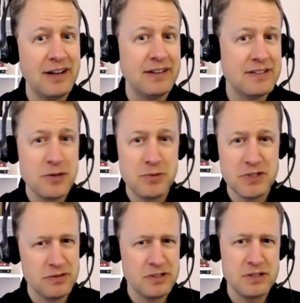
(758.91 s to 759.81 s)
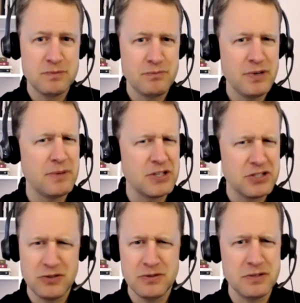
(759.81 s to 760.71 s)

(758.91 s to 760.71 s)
And he would do these pretty big shows.